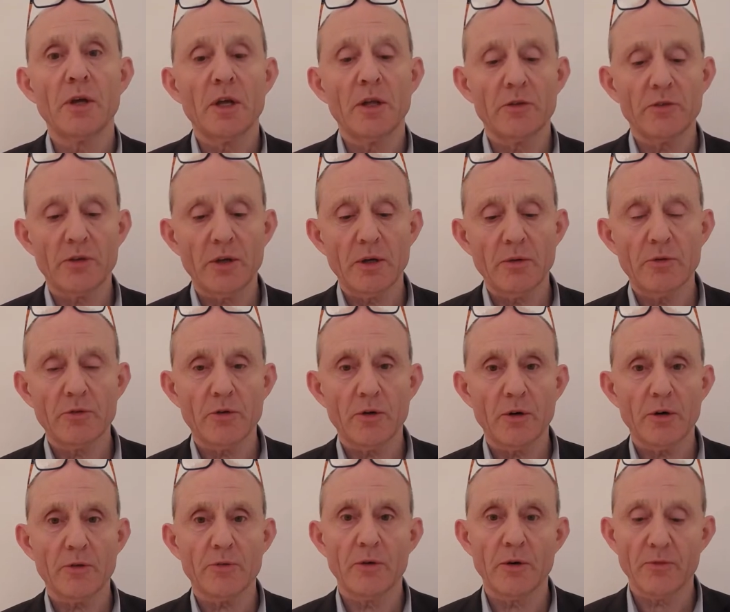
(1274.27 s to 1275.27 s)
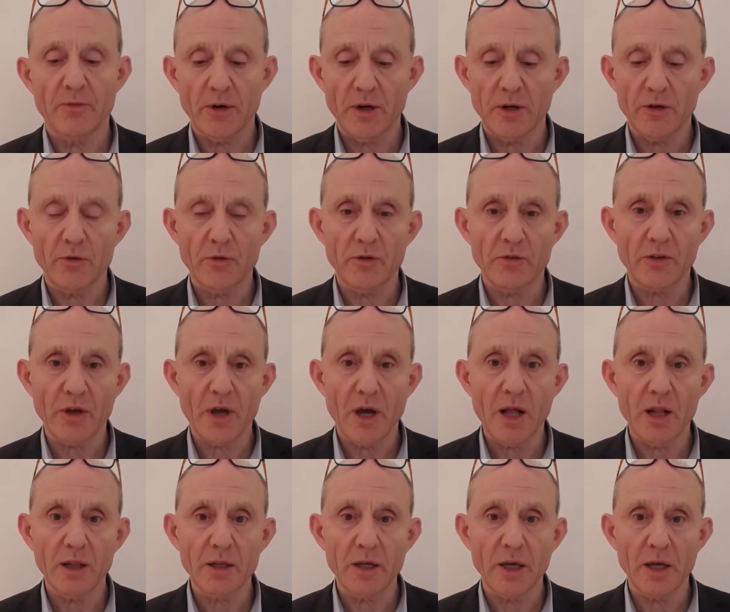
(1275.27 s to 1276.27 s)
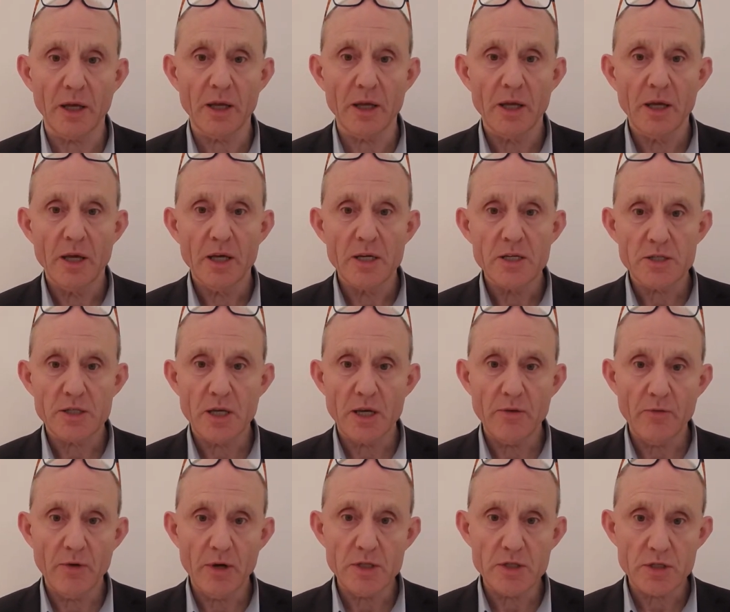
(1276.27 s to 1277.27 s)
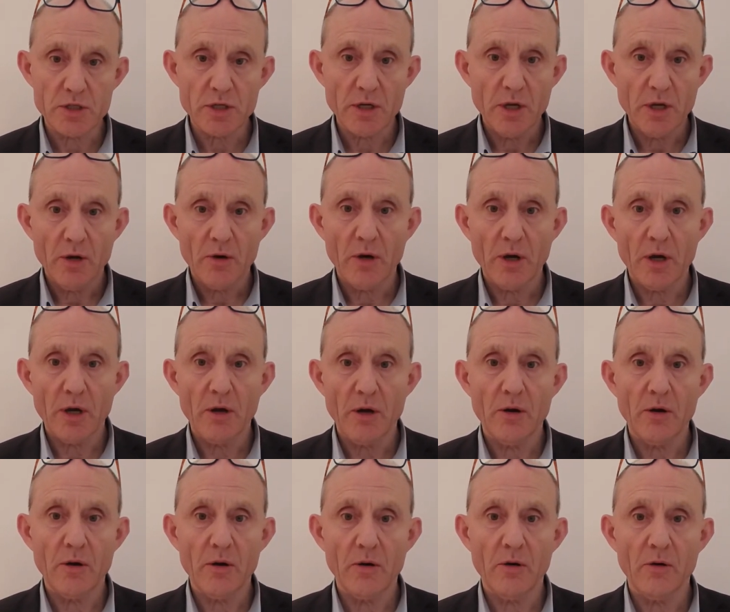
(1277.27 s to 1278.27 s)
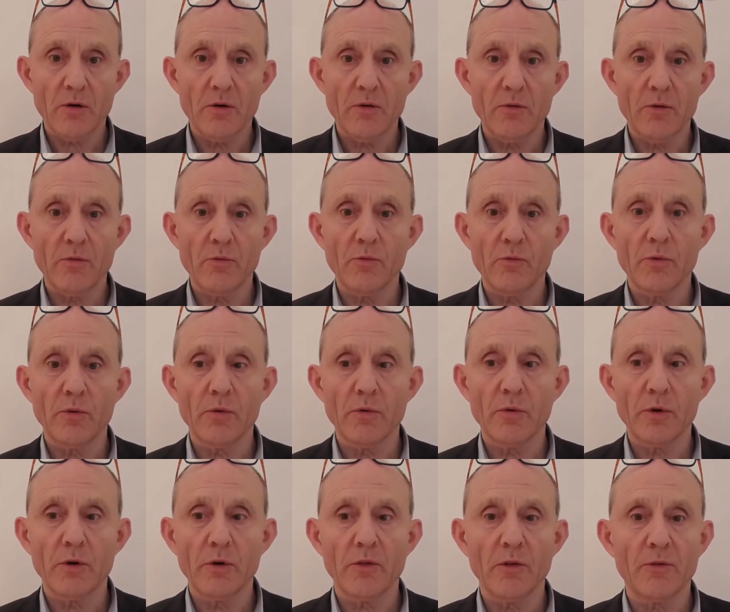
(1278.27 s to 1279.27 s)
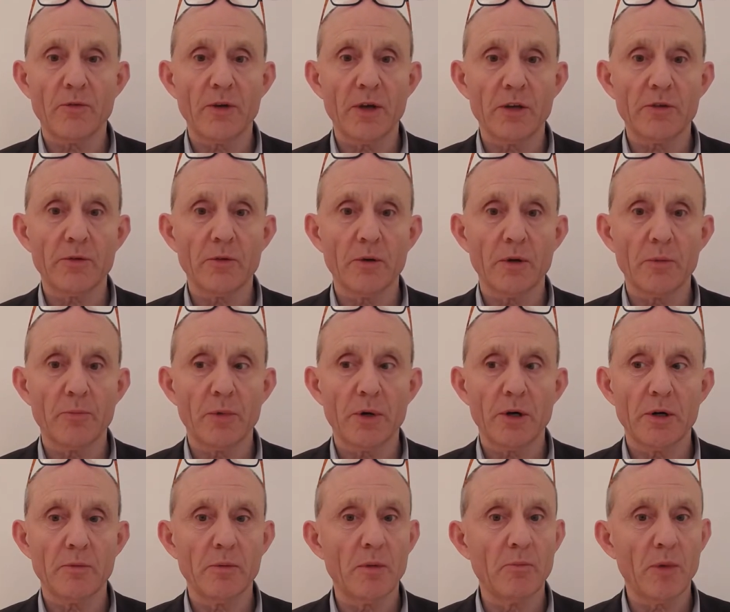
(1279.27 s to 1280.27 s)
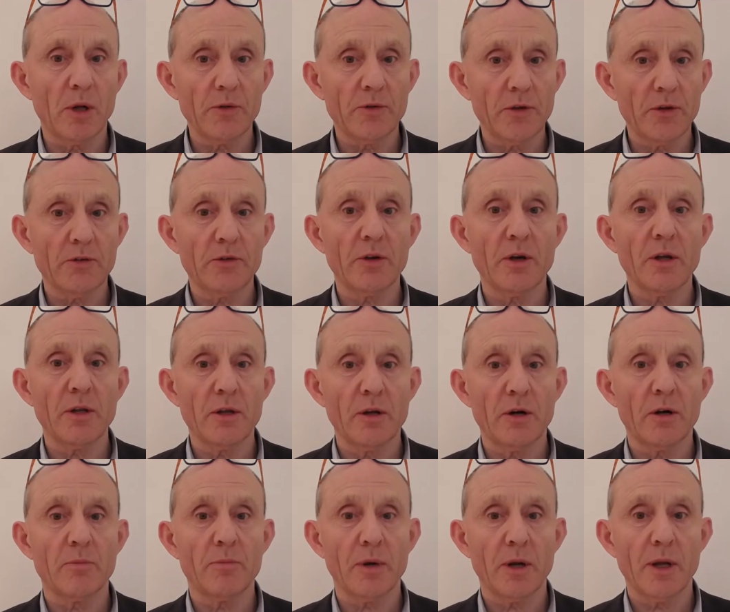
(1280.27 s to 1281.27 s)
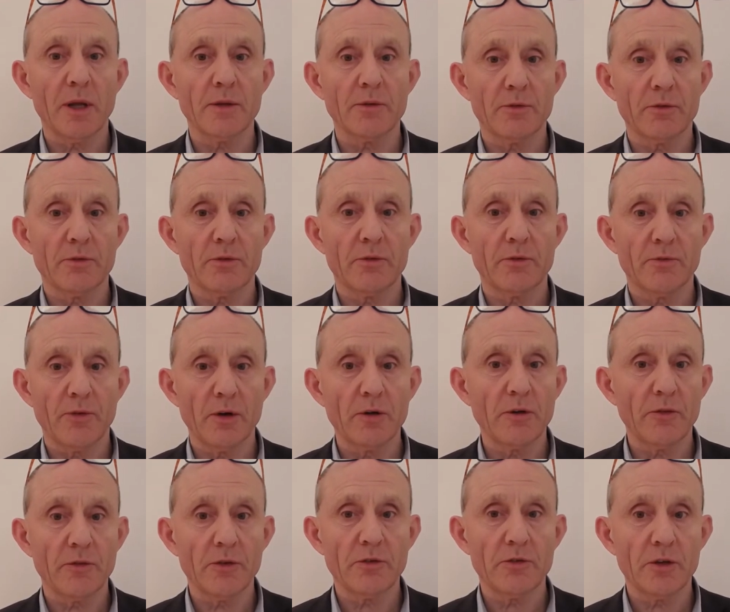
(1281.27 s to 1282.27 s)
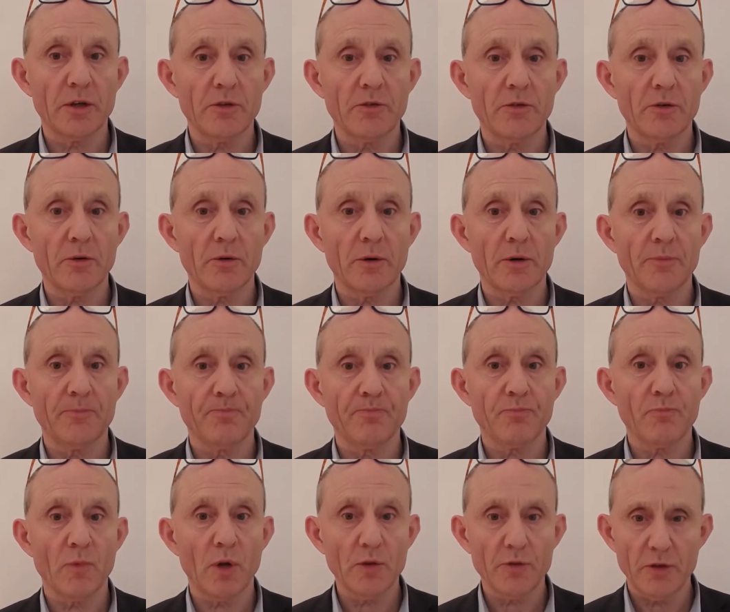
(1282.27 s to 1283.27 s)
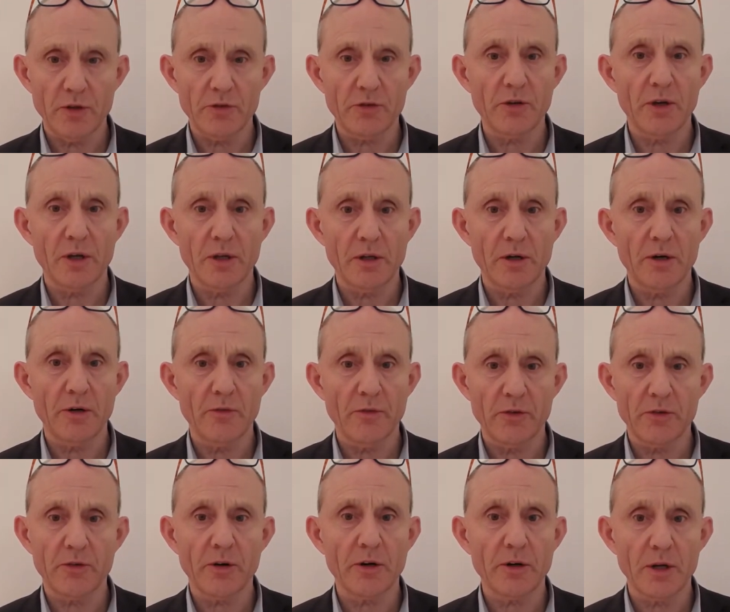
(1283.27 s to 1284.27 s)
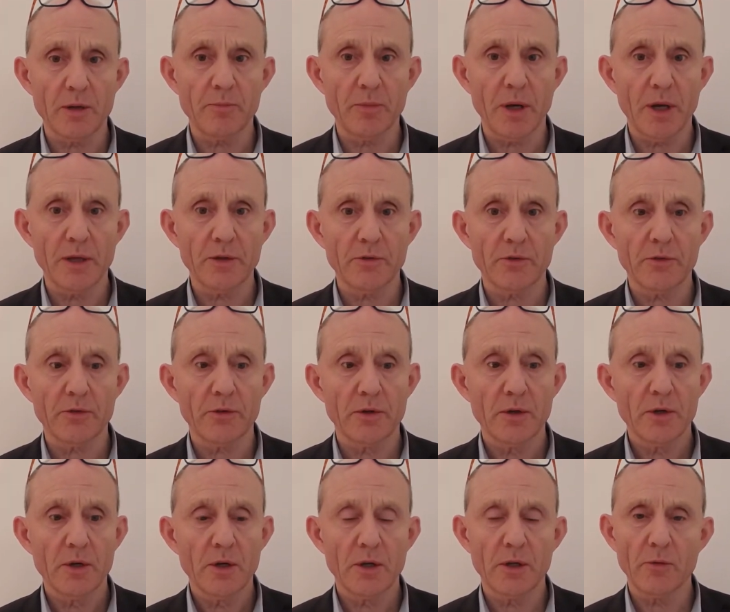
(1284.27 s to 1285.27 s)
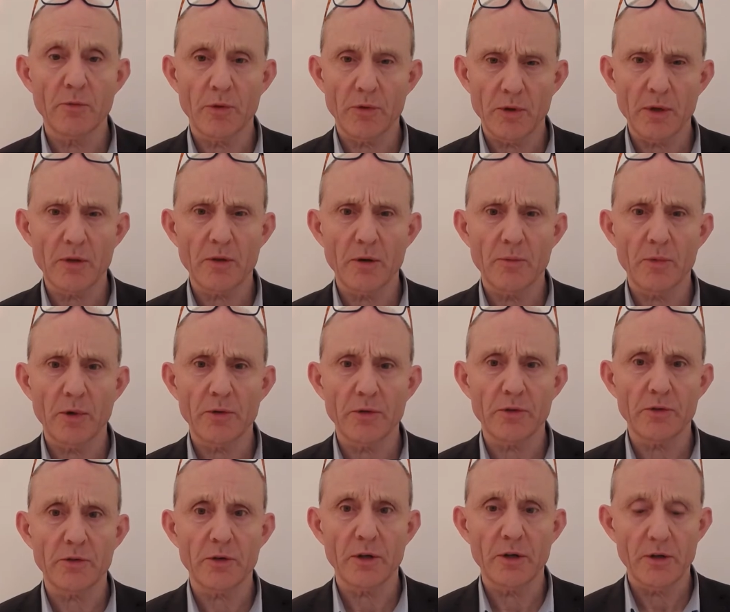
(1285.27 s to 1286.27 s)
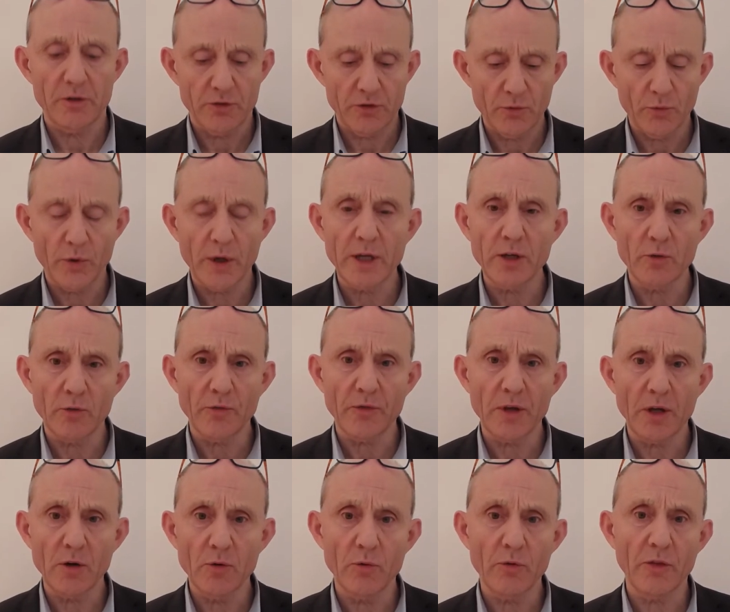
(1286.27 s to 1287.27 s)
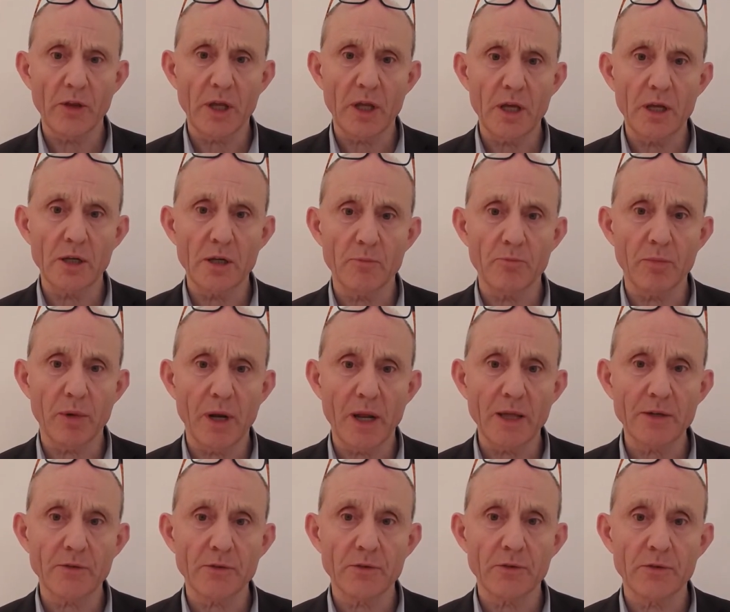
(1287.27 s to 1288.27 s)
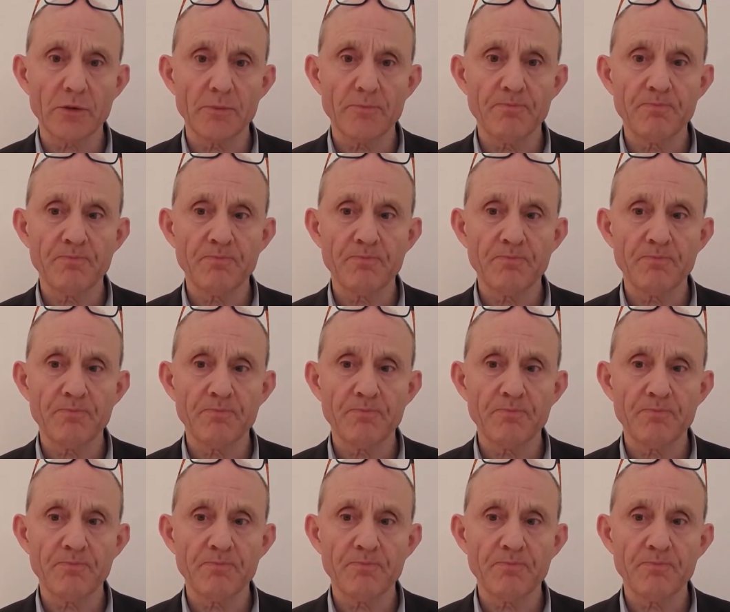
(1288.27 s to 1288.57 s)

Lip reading: And seaweeds are often referred to as algae. Seaweeds would on the face of it appear to be multicellular plants found at the seashore. Multicellular, they're certainly plants. You would think they're multicellular, so why don't they go in the kingdom plants?